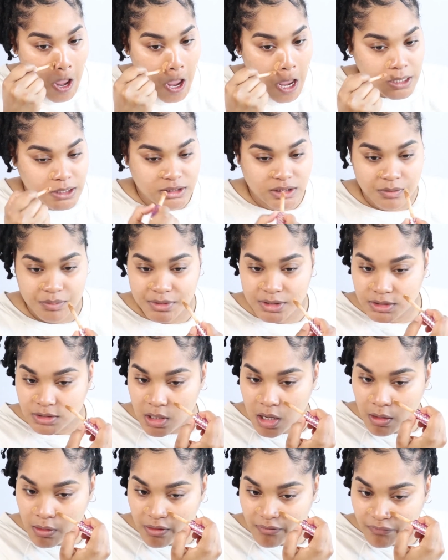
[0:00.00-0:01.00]
It just depends
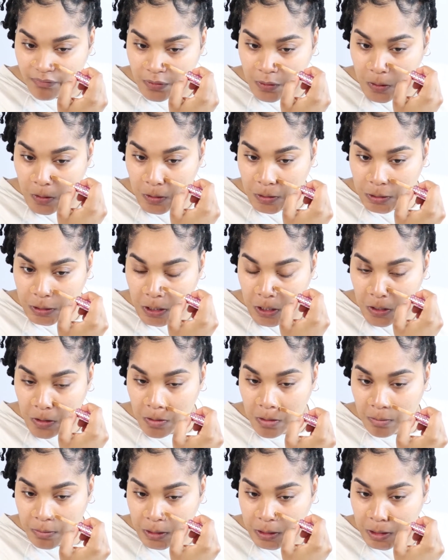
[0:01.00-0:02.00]
on how I feel. So
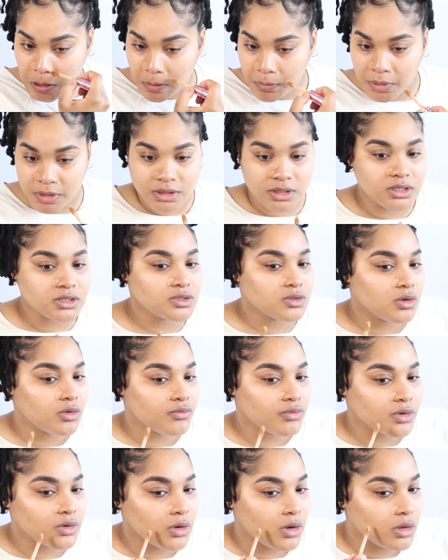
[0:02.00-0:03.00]
I'm just gonna put this
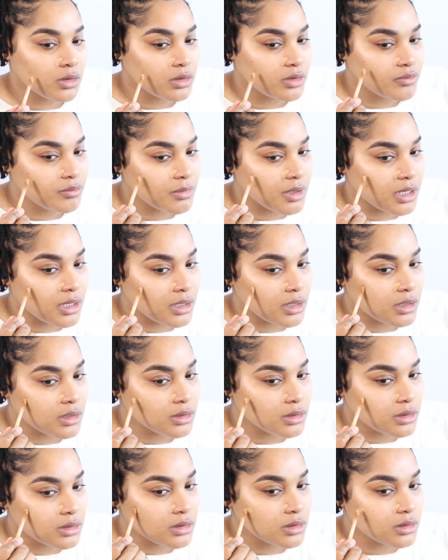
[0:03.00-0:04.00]
over all of
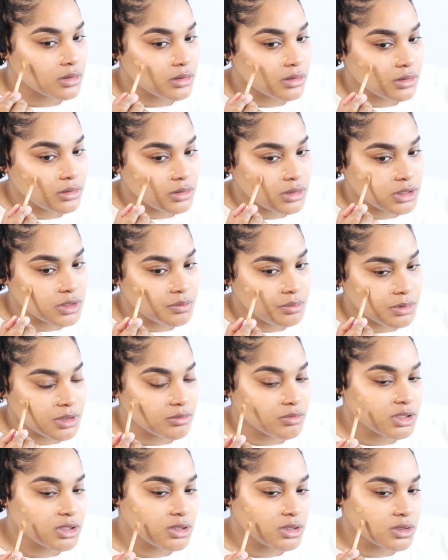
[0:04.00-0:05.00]
my just
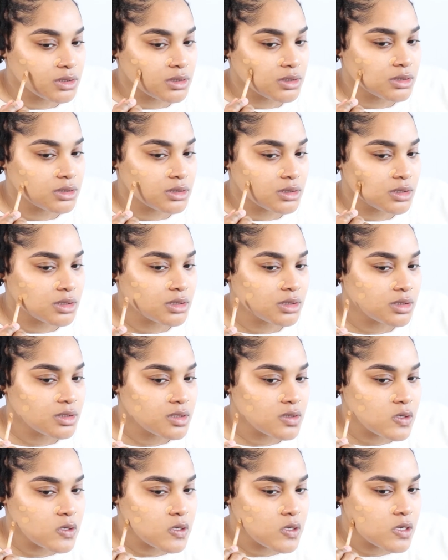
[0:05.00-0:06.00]
blemishes,
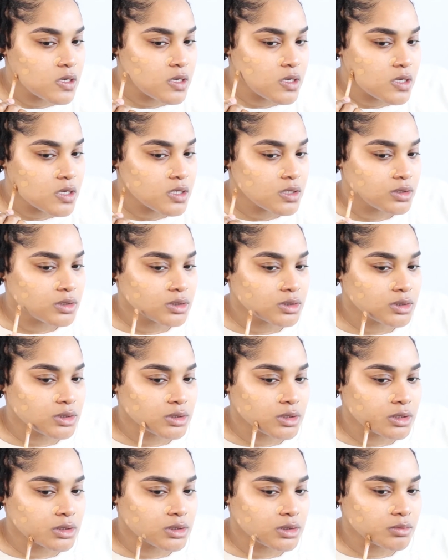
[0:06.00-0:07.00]
just to
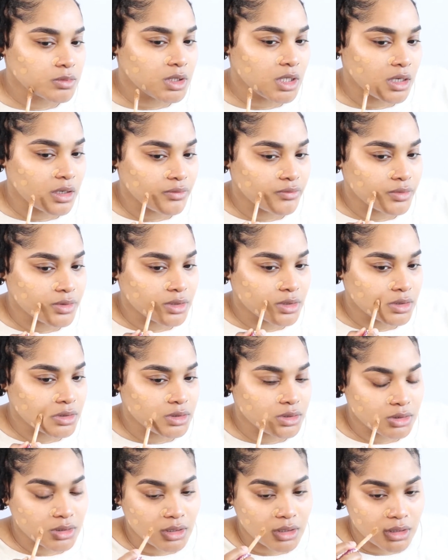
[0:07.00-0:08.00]
get some
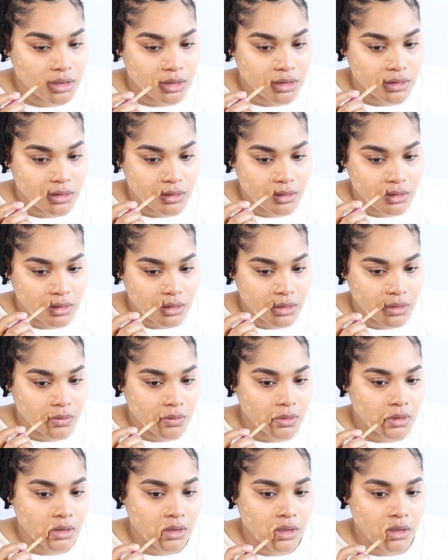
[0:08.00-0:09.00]
coverage, and
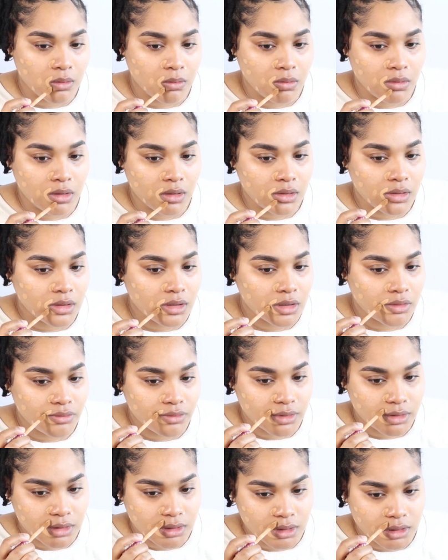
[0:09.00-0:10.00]
anywhere I want
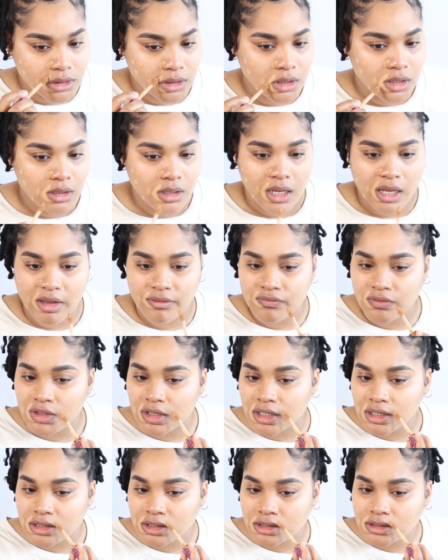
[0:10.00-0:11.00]
coverage. I have
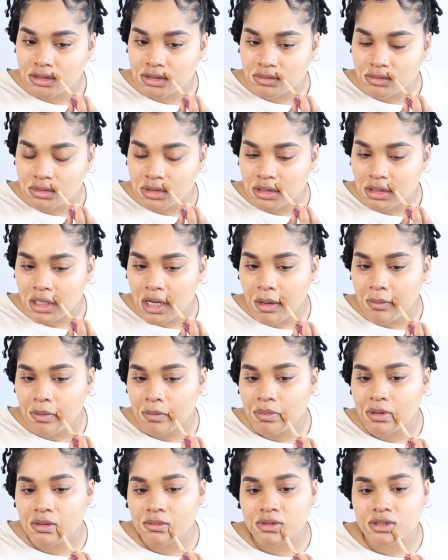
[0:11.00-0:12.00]
darkness or like
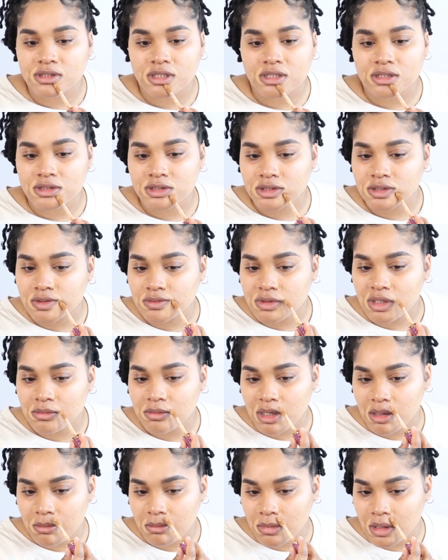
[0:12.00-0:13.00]
hyperpigmentation around
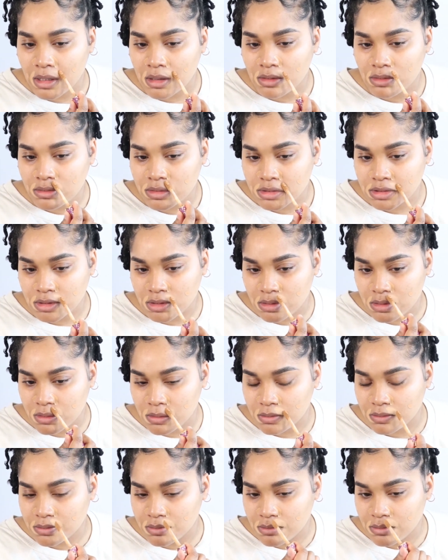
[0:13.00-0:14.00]
my mouth, so